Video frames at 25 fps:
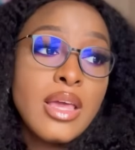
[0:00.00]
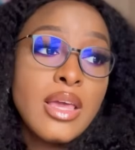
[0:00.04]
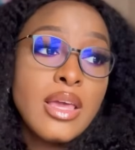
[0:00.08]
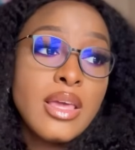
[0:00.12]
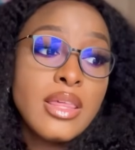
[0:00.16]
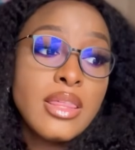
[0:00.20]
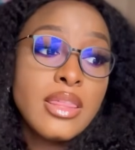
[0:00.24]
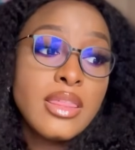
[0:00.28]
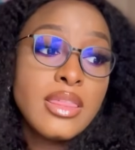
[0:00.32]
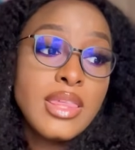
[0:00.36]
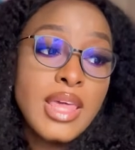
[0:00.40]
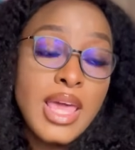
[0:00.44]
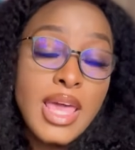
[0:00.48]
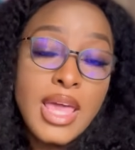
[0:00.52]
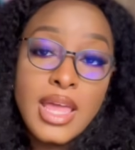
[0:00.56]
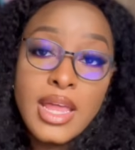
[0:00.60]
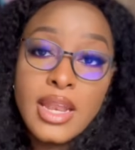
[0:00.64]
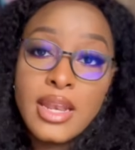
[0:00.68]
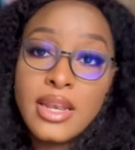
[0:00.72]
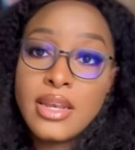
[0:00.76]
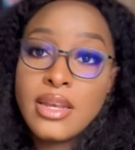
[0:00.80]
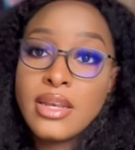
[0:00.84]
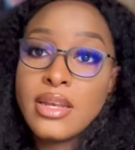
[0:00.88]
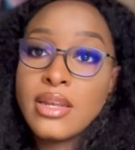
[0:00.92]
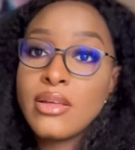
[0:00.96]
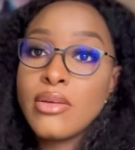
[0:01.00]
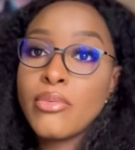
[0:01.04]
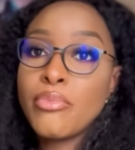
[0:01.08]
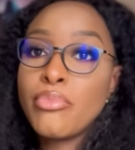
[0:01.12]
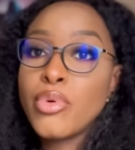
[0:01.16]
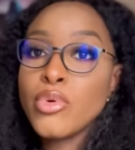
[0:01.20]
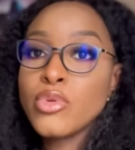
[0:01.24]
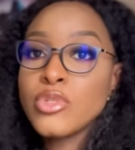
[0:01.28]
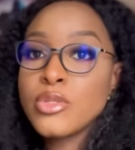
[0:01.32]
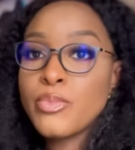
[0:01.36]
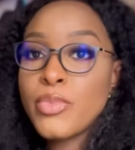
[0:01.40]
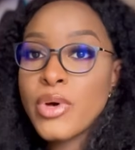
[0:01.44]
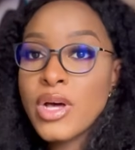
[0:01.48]
Then
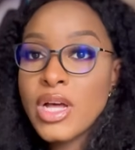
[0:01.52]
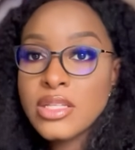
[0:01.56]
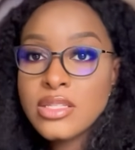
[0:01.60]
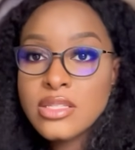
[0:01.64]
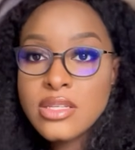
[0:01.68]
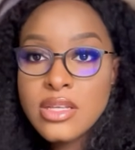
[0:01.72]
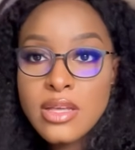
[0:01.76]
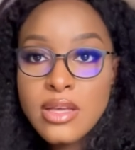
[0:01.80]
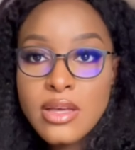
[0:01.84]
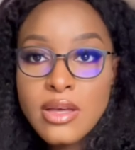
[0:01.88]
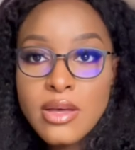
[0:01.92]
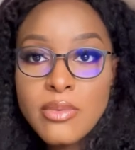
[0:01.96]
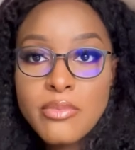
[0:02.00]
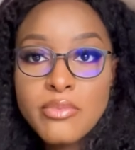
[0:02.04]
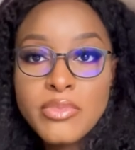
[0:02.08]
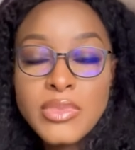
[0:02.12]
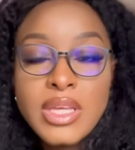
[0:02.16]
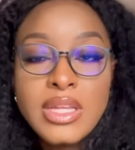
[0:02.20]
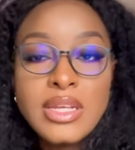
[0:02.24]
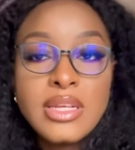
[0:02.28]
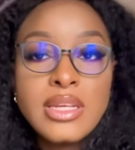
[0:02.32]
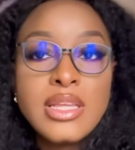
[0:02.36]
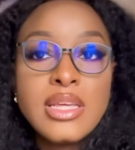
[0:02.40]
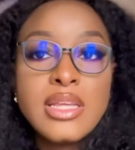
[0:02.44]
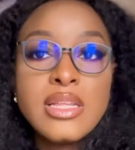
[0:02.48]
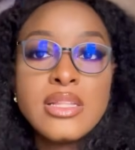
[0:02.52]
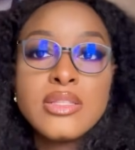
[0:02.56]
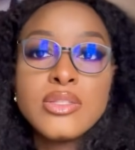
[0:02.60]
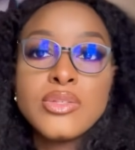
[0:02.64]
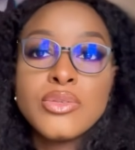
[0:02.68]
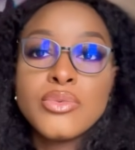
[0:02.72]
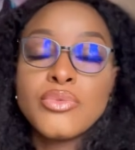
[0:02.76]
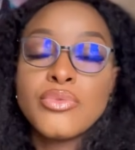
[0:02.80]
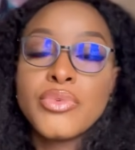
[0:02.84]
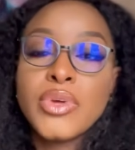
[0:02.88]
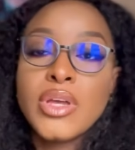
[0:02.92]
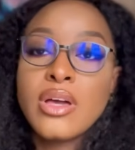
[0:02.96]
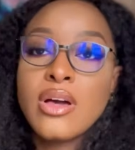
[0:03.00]
postpartum, they need
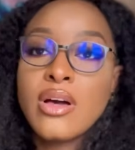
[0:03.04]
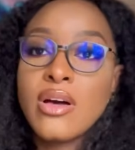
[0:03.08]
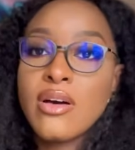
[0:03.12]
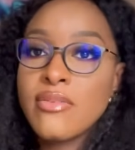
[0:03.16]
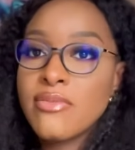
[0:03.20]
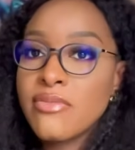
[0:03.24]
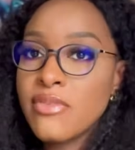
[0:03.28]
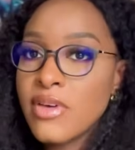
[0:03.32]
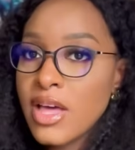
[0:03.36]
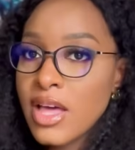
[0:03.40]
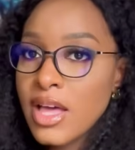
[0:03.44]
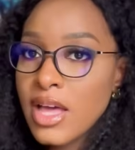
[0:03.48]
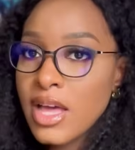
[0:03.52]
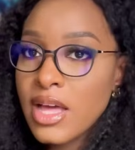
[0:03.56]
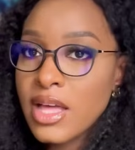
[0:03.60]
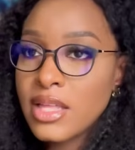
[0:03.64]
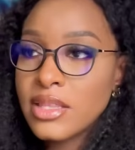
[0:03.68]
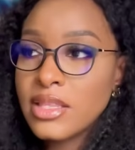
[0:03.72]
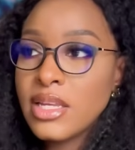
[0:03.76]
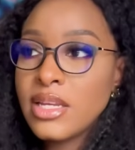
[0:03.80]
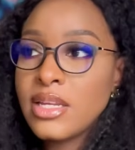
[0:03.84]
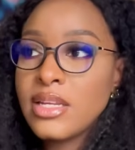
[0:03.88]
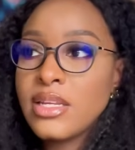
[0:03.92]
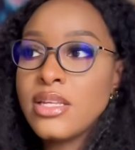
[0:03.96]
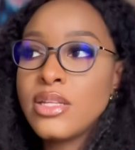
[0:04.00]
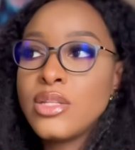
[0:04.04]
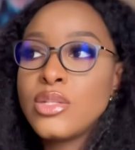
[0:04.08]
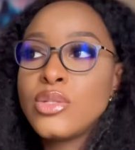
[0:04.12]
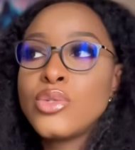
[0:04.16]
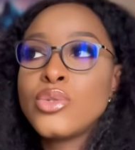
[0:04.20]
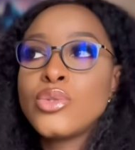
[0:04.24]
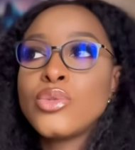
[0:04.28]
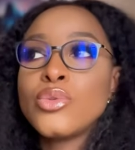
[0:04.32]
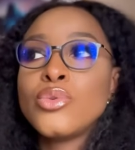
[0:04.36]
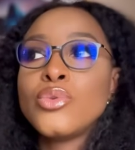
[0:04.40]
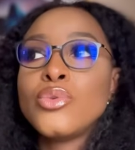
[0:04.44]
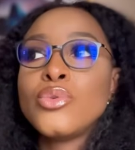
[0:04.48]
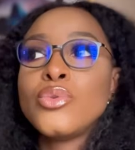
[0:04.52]
to recover,
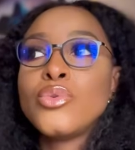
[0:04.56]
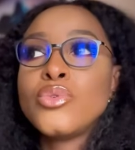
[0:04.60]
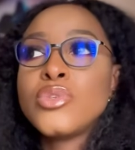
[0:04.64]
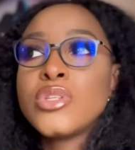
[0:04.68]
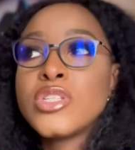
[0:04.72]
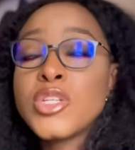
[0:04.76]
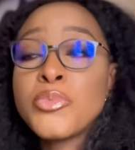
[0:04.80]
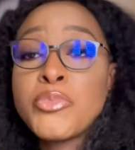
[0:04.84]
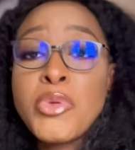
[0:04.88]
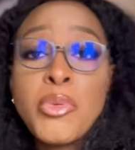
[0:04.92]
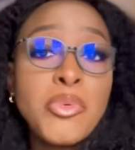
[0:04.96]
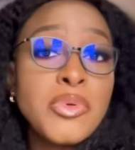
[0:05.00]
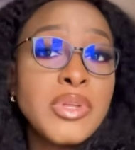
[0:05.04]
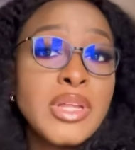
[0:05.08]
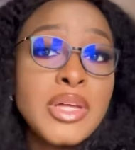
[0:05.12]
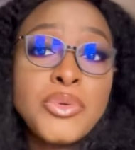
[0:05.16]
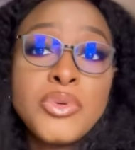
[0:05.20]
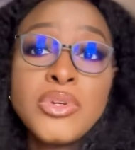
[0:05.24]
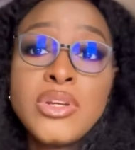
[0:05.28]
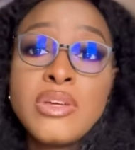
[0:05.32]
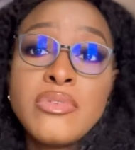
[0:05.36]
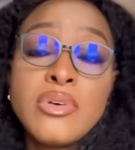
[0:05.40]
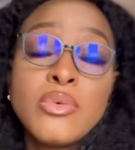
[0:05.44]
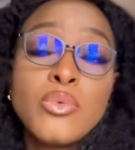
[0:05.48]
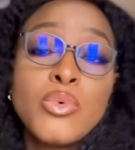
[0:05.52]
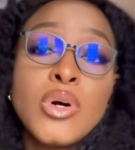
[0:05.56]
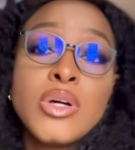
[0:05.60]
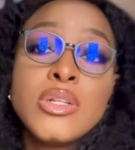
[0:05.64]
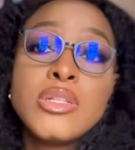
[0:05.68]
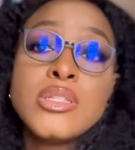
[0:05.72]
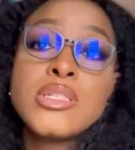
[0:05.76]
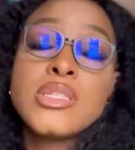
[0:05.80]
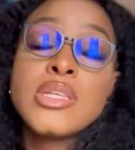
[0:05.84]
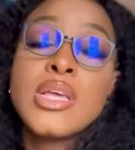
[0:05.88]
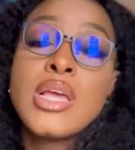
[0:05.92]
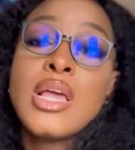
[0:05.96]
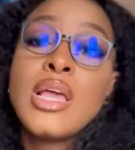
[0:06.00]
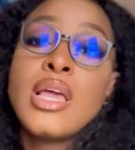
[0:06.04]
so some people that don't even
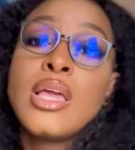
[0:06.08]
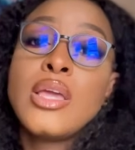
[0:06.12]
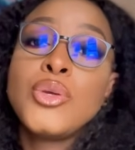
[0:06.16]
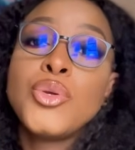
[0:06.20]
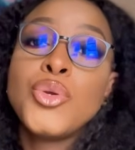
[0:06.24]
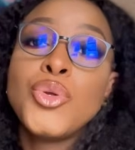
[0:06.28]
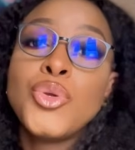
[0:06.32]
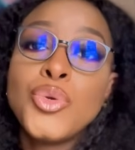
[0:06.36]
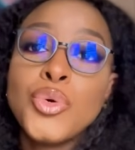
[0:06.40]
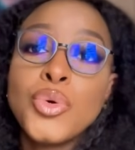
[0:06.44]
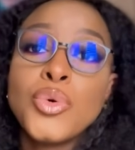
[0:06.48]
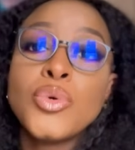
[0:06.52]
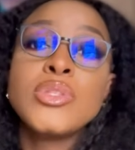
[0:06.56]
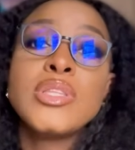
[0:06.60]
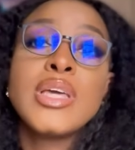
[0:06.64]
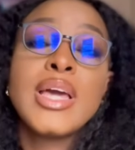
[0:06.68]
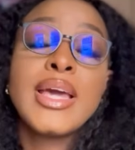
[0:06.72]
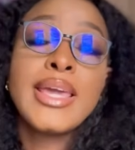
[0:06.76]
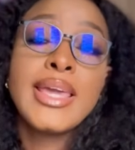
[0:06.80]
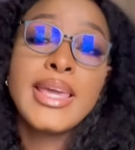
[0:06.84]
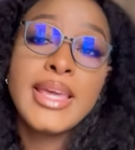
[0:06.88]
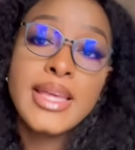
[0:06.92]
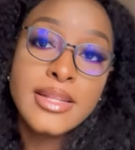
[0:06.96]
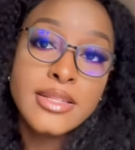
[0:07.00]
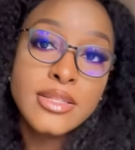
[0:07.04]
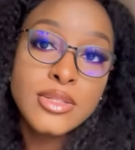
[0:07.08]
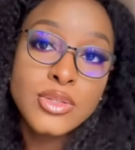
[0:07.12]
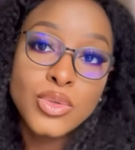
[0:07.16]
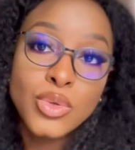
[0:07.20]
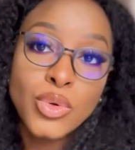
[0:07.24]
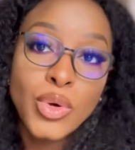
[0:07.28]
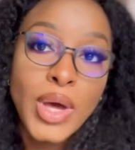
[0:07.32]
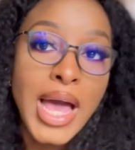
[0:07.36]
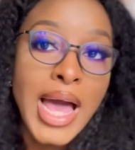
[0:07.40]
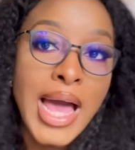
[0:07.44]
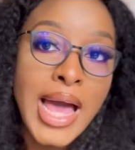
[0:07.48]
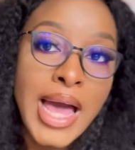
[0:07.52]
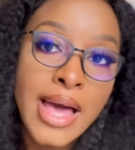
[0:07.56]
want, you know, their kids to
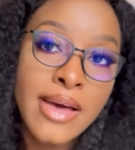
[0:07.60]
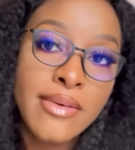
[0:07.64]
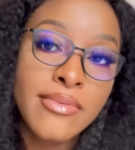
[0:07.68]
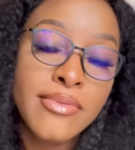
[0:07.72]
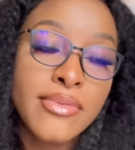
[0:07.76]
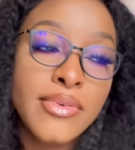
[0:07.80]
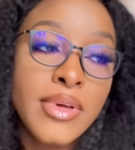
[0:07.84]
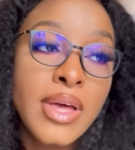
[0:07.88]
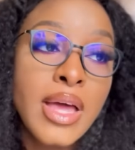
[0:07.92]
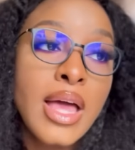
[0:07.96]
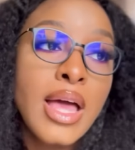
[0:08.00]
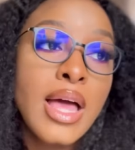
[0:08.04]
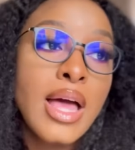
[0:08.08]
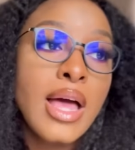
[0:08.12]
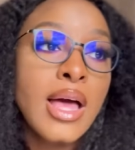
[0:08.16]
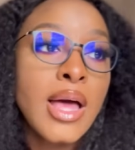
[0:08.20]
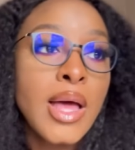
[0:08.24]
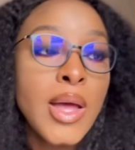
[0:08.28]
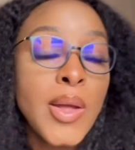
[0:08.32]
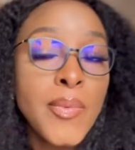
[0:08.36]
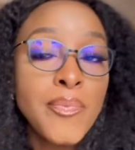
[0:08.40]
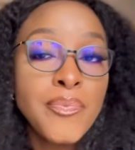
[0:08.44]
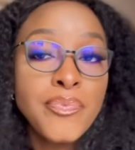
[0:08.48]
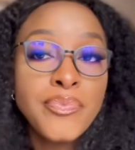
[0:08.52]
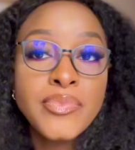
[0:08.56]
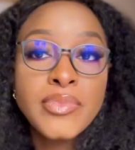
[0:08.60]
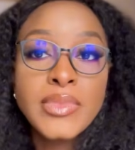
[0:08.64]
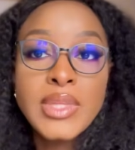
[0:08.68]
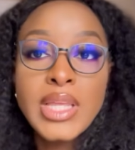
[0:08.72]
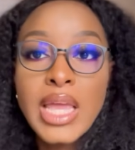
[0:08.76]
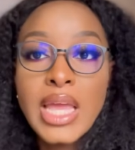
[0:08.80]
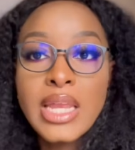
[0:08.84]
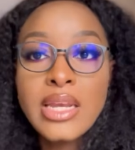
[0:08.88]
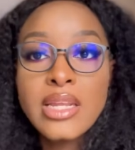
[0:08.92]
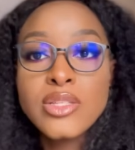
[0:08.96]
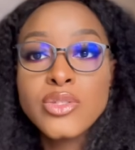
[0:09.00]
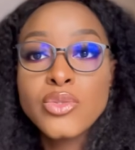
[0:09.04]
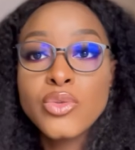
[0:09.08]
have
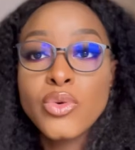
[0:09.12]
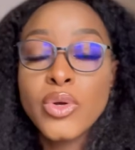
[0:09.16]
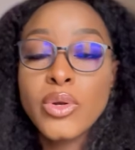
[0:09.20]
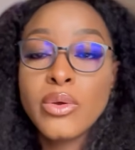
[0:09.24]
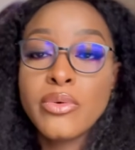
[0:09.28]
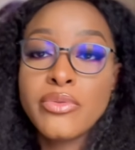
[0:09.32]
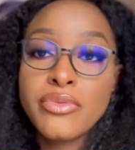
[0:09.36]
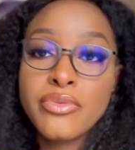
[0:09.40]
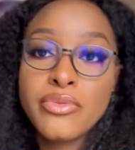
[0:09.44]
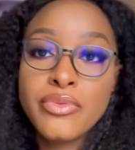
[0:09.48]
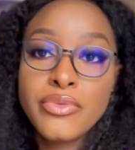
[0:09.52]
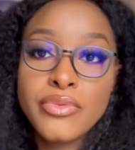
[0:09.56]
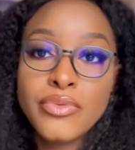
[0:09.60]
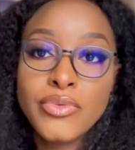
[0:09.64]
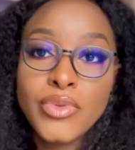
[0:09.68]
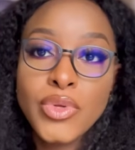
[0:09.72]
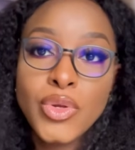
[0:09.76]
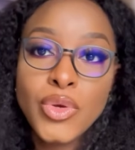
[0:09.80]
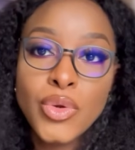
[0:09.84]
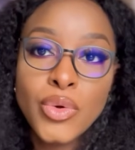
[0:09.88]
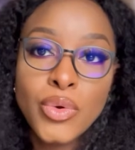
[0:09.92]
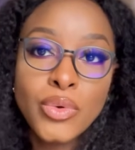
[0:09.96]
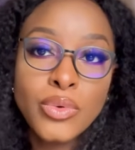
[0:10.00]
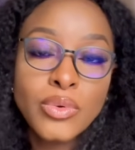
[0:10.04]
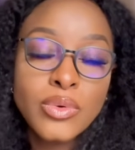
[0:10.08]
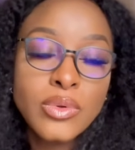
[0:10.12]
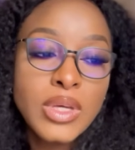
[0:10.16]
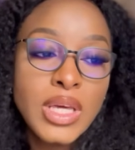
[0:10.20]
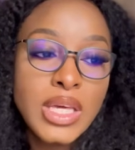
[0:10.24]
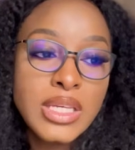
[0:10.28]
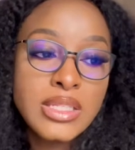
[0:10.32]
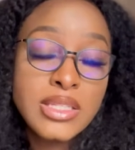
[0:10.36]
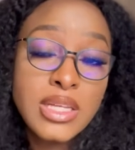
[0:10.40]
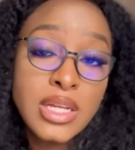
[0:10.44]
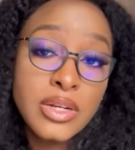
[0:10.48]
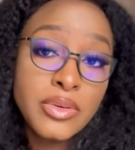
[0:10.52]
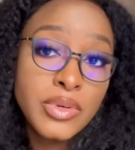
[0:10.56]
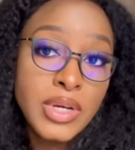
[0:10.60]
any sort of, you know,
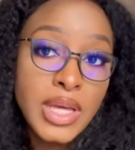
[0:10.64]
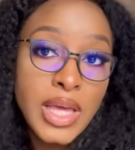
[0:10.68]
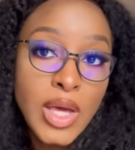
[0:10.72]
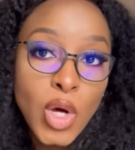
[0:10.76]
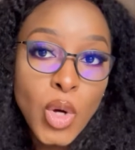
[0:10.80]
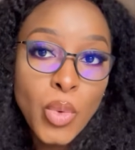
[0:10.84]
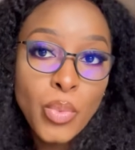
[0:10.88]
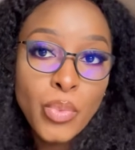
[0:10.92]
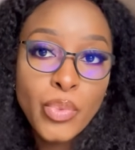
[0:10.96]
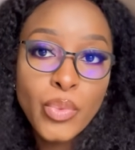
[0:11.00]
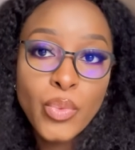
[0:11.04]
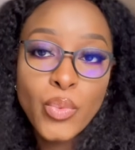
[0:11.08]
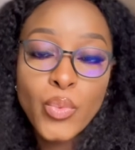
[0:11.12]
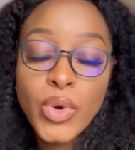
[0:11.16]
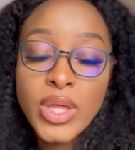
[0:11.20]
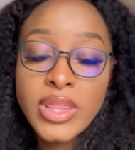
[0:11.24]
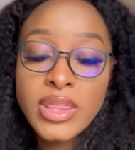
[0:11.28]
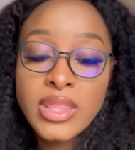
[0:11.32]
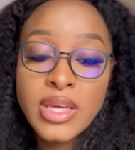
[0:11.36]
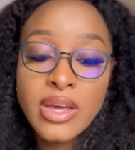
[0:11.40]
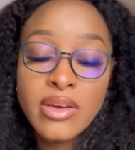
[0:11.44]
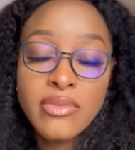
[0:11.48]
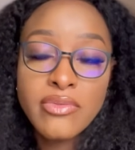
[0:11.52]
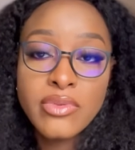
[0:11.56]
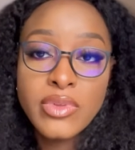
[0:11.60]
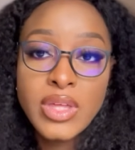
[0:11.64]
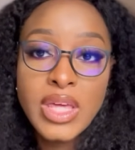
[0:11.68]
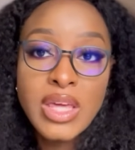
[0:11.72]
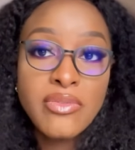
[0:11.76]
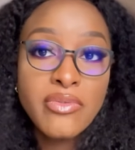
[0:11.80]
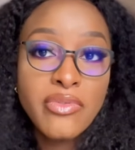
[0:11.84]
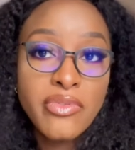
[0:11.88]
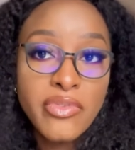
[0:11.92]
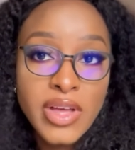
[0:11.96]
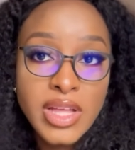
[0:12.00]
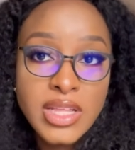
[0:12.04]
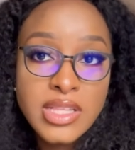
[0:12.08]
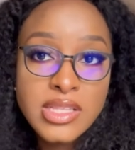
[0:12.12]
external help when they're
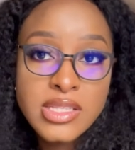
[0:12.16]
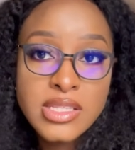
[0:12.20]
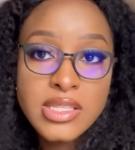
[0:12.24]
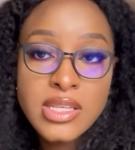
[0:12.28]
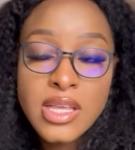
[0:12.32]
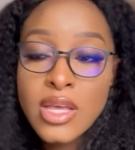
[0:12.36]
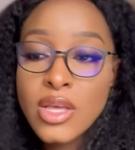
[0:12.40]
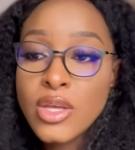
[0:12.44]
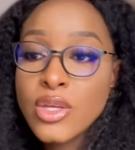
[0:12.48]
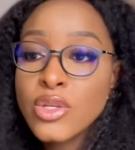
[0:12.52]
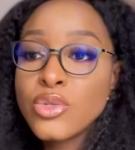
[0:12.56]
infants.